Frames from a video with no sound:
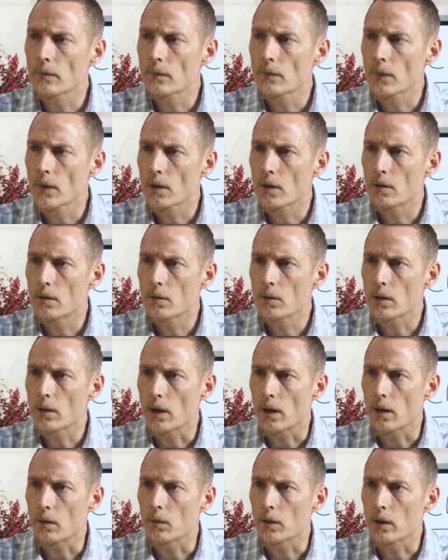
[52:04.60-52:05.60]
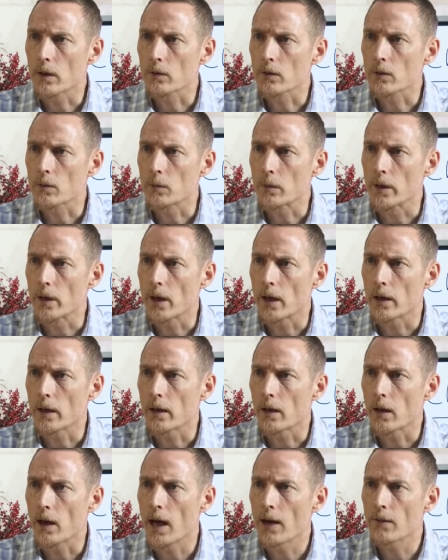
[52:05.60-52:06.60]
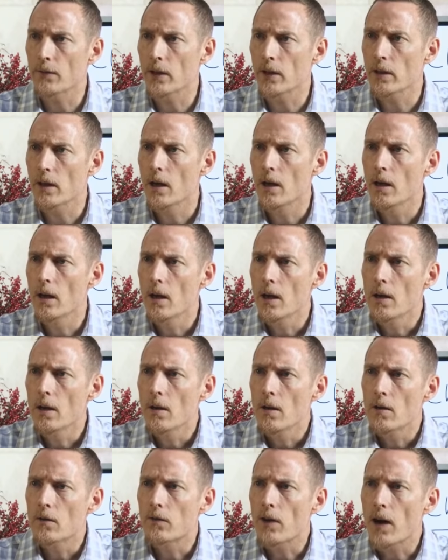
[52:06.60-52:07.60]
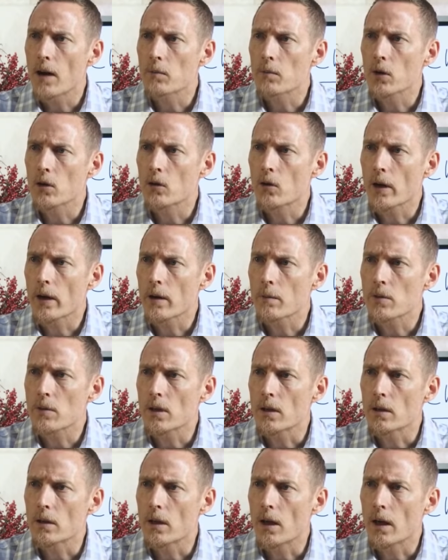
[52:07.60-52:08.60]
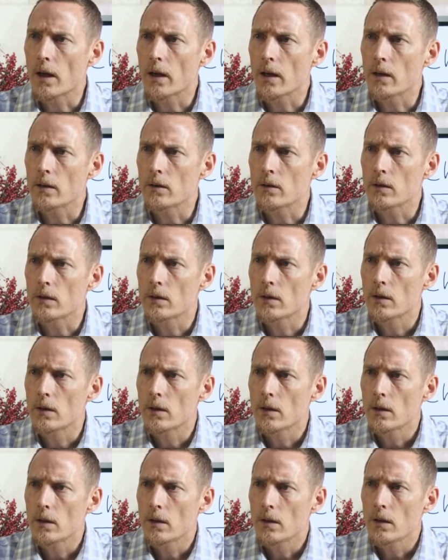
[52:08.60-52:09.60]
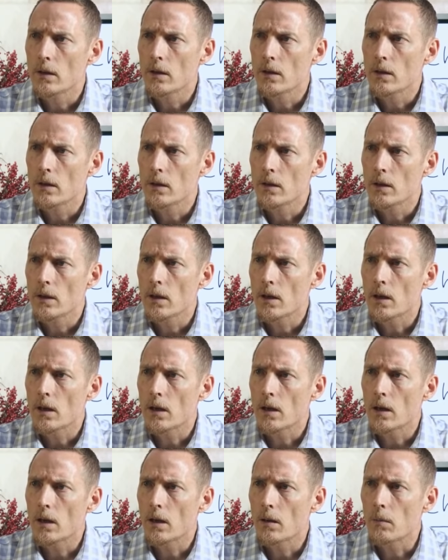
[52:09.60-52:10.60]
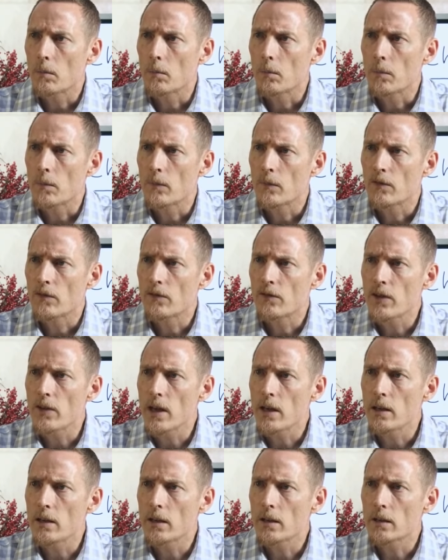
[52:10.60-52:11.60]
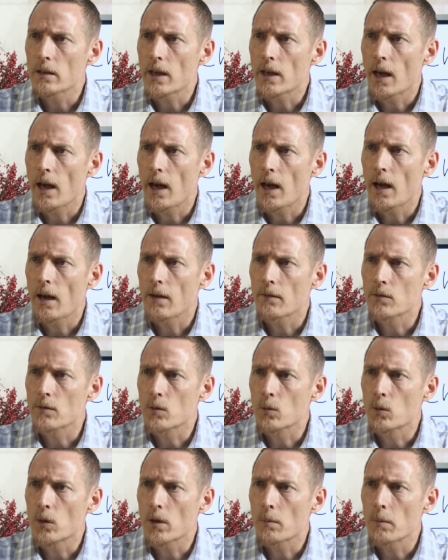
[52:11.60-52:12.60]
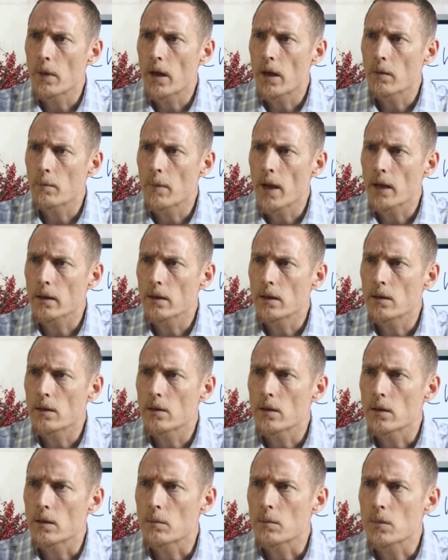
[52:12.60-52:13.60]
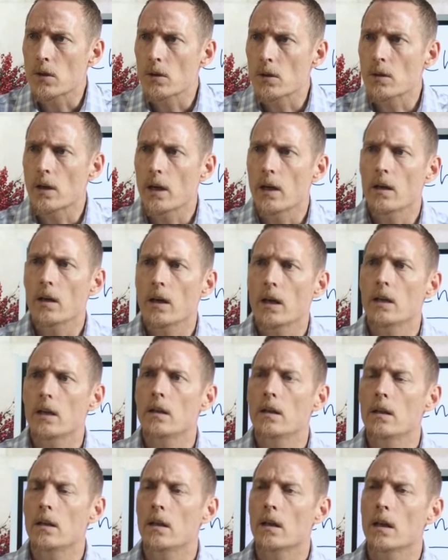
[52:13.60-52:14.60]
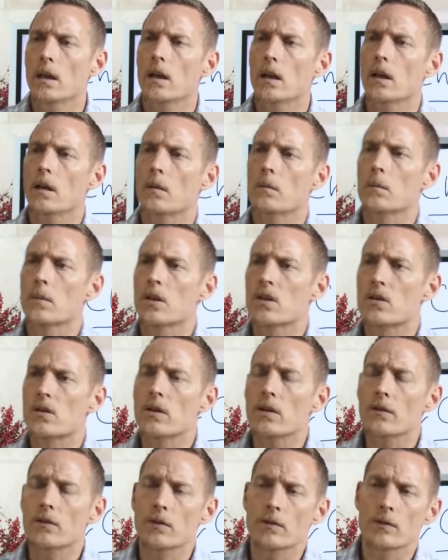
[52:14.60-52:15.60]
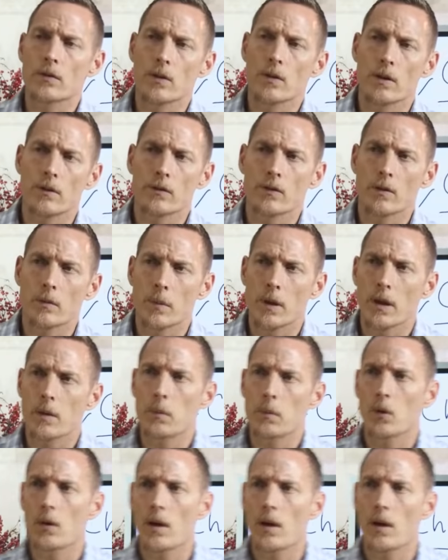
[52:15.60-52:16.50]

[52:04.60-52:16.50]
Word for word: Okay, what else we got here? Having fibro cramps at night, um, feet and calves, what amount of magnesium? So Karen, um, it's different for different people.